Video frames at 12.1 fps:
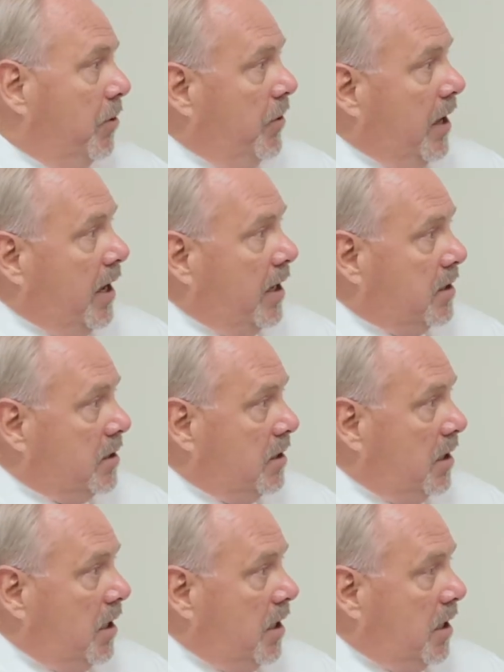that
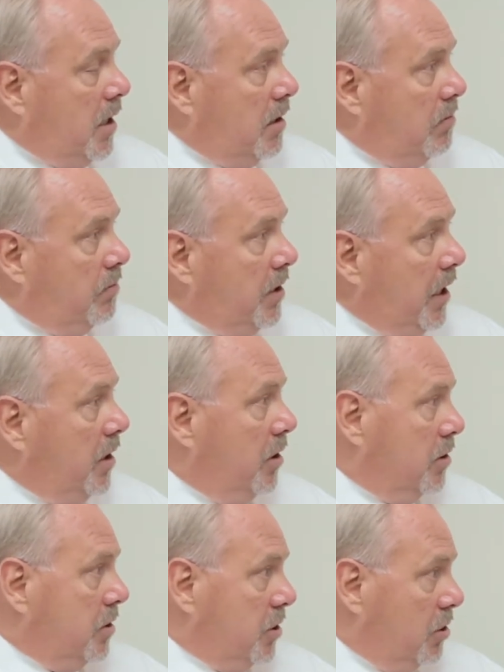need
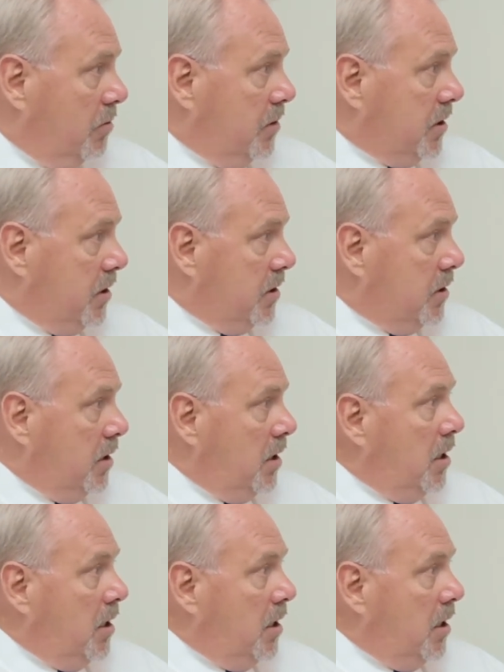your services,